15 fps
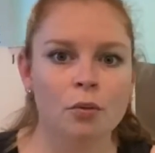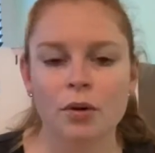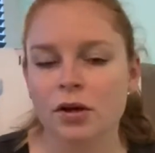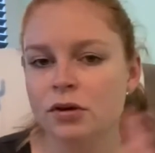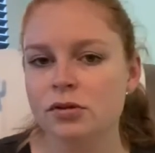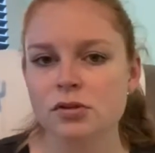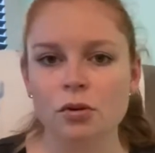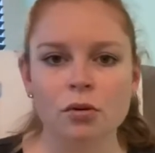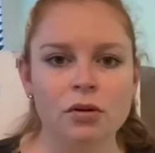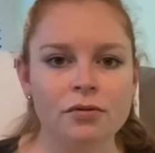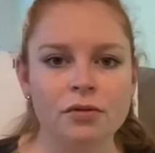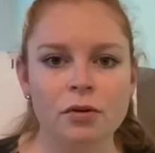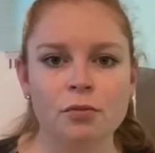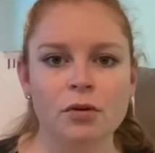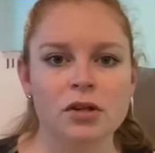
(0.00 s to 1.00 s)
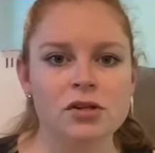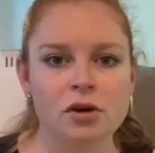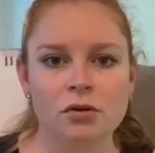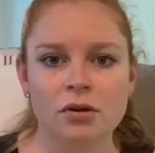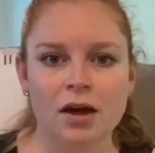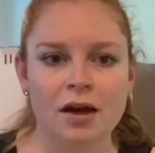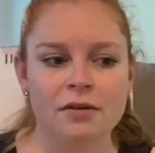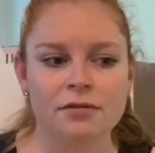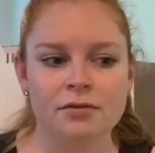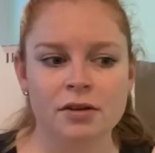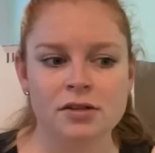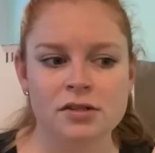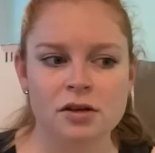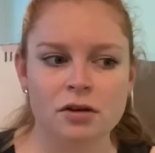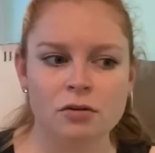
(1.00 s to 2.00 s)
We use all of them. We don't have a
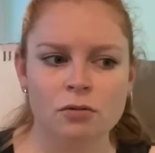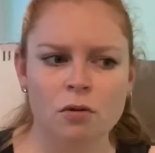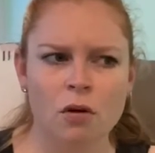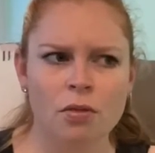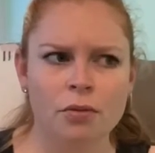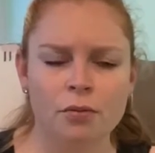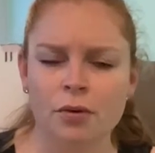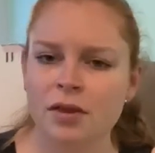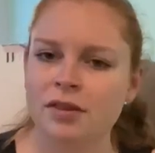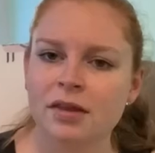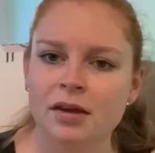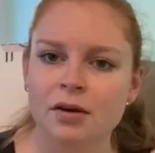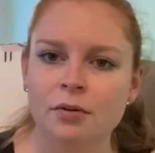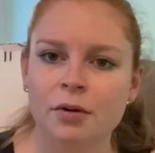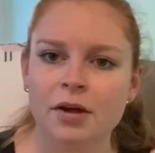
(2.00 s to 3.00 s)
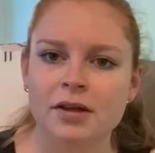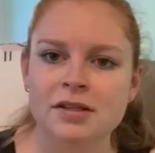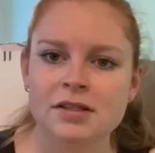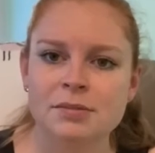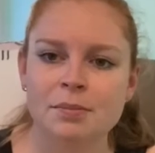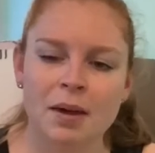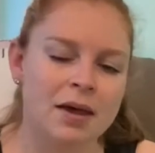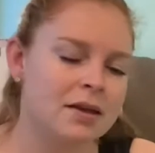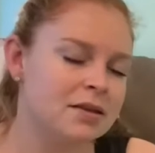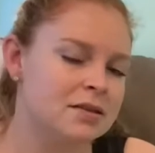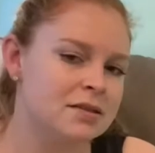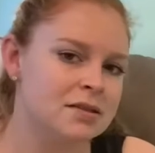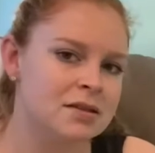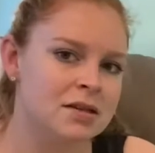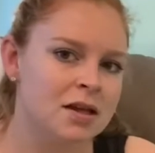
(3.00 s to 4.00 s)
certain one that we think works
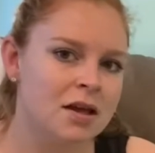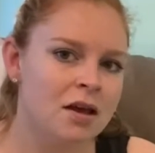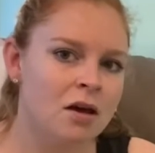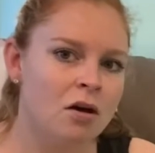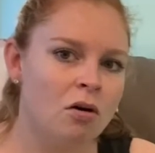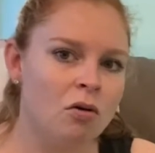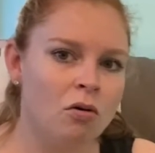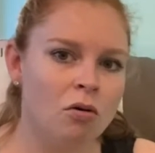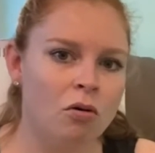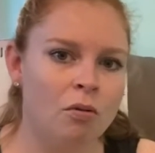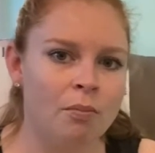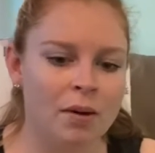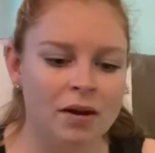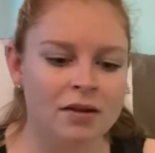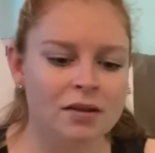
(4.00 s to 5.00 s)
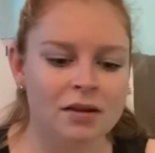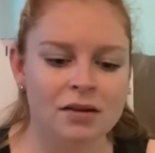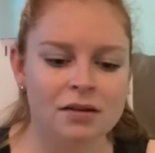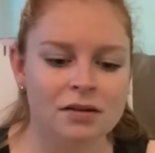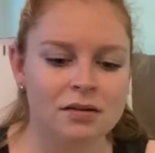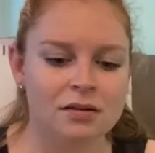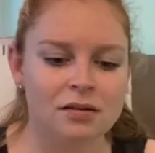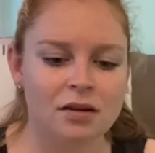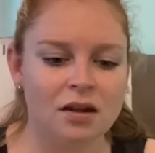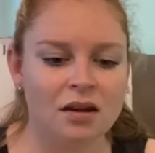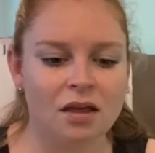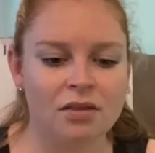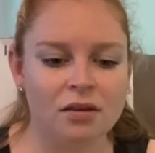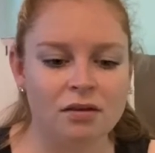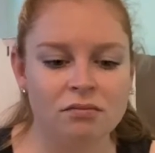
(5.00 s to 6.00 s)
best or better than
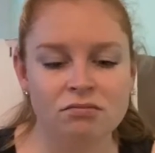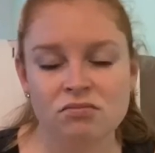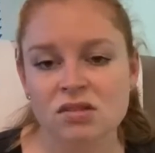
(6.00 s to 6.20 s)
another.